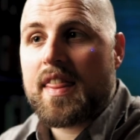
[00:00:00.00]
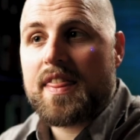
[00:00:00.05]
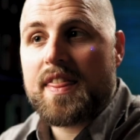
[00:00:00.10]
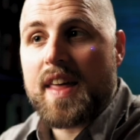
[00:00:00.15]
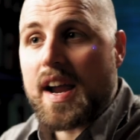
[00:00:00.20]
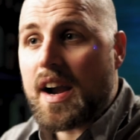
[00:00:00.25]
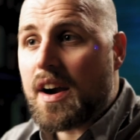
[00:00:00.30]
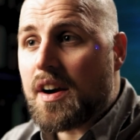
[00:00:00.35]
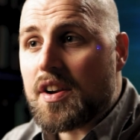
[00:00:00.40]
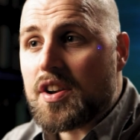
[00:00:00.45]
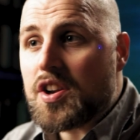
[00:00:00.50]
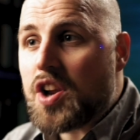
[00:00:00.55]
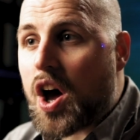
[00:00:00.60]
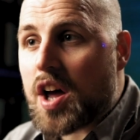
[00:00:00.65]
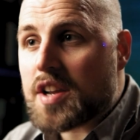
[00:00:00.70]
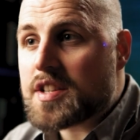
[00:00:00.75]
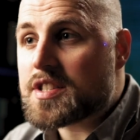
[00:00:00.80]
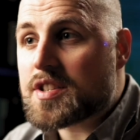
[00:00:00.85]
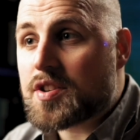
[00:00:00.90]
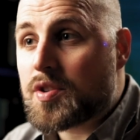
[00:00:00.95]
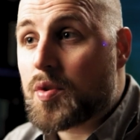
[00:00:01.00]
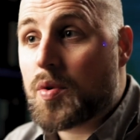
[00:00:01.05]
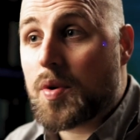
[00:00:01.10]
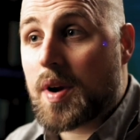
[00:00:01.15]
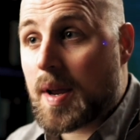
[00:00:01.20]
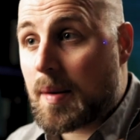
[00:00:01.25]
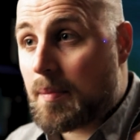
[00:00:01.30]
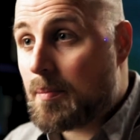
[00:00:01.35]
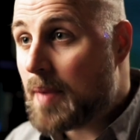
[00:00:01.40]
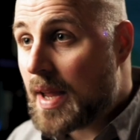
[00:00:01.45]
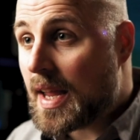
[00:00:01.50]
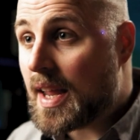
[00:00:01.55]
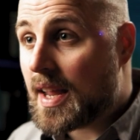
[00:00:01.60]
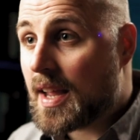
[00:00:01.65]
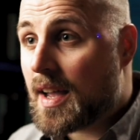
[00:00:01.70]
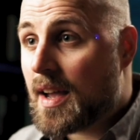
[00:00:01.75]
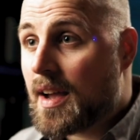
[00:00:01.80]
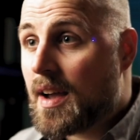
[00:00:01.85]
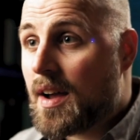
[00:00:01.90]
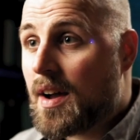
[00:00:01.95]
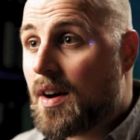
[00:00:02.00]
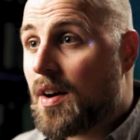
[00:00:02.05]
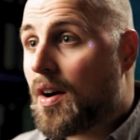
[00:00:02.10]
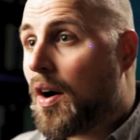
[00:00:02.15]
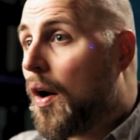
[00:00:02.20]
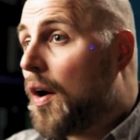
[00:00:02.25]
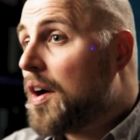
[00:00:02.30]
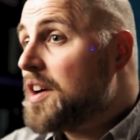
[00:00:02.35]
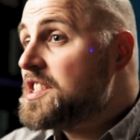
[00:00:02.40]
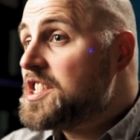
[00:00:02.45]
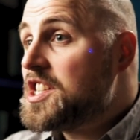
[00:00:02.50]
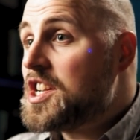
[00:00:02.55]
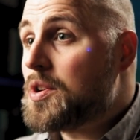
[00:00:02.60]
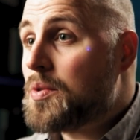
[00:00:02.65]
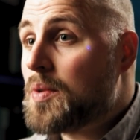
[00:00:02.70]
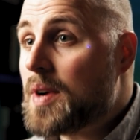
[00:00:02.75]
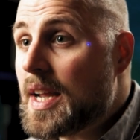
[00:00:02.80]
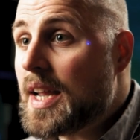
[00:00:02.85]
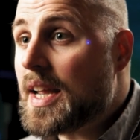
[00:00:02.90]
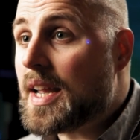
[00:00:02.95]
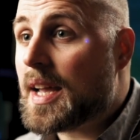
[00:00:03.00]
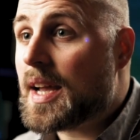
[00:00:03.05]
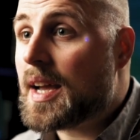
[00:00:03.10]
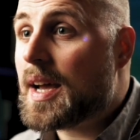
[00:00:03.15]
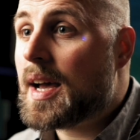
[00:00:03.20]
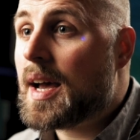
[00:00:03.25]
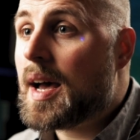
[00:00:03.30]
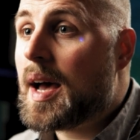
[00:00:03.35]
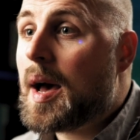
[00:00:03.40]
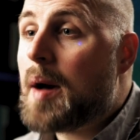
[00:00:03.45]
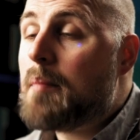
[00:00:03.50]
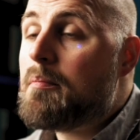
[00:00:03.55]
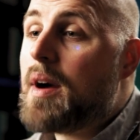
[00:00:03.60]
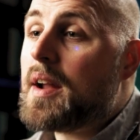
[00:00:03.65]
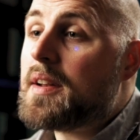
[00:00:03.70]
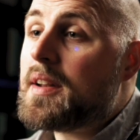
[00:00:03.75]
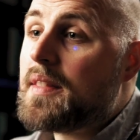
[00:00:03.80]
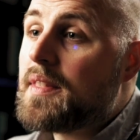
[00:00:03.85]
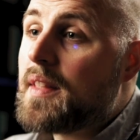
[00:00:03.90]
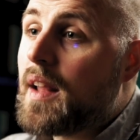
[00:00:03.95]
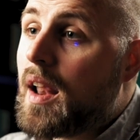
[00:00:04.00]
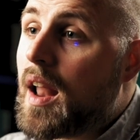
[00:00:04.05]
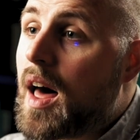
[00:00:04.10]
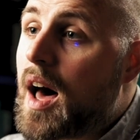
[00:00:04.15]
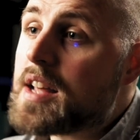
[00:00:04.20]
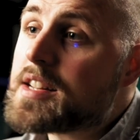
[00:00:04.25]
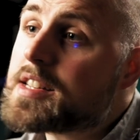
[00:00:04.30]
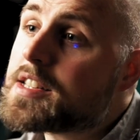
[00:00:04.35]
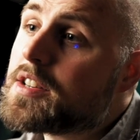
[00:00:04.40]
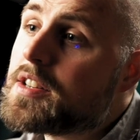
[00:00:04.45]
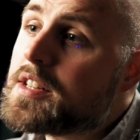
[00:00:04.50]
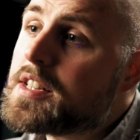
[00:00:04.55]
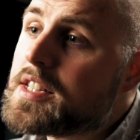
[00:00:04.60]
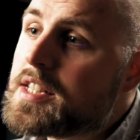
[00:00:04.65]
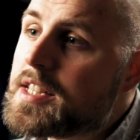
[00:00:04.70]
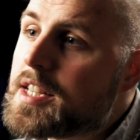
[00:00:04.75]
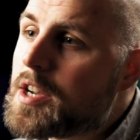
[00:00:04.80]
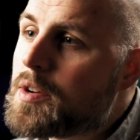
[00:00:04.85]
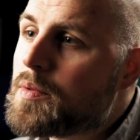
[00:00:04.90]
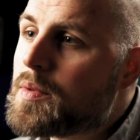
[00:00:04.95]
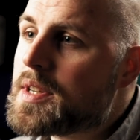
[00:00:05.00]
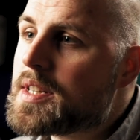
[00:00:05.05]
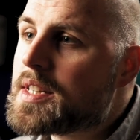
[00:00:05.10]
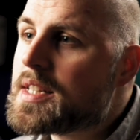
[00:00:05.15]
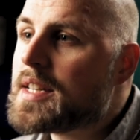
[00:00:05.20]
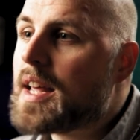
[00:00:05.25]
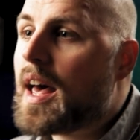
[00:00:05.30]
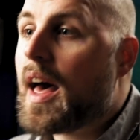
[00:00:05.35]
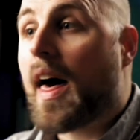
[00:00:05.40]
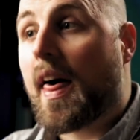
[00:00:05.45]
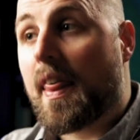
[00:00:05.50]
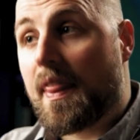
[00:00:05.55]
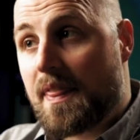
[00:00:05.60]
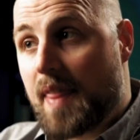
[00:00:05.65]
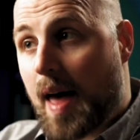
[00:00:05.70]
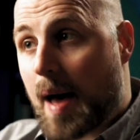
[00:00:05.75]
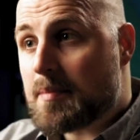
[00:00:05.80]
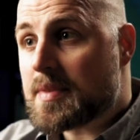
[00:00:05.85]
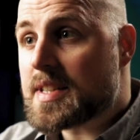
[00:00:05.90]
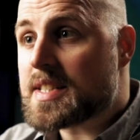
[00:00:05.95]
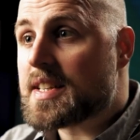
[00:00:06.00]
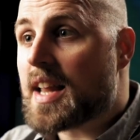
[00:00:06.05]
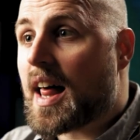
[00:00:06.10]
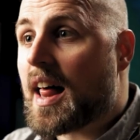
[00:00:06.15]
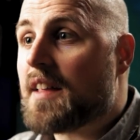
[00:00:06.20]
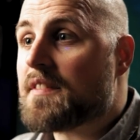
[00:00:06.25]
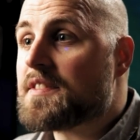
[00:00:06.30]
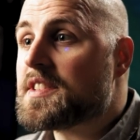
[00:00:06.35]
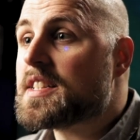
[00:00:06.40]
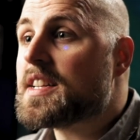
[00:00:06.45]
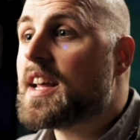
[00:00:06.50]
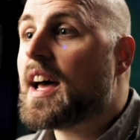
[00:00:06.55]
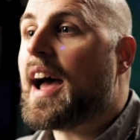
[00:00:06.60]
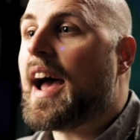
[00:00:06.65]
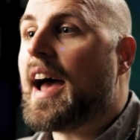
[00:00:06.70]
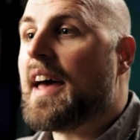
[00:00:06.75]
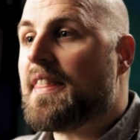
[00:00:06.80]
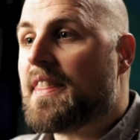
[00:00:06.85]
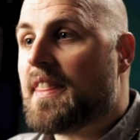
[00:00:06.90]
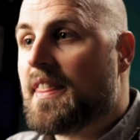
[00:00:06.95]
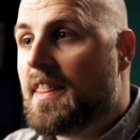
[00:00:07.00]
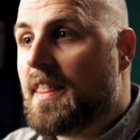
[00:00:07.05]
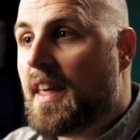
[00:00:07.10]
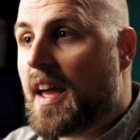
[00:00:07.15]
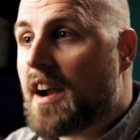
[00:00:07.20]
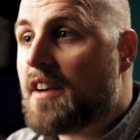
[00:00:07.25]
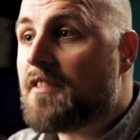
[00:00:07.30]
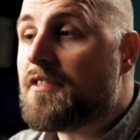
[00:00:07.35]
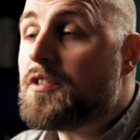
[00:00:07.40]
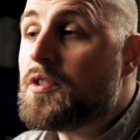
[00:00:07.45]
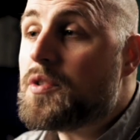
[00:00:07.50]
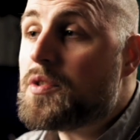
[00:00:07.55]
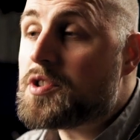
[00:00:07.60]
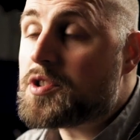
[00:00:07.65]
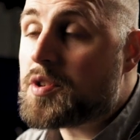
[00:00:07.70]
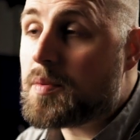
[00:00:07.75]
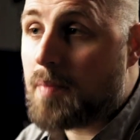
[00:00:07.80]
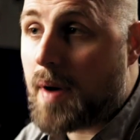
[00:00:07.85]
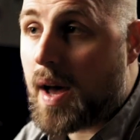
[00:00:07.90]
they are not screwing me or G U E, but in the last consequence, themselves and their future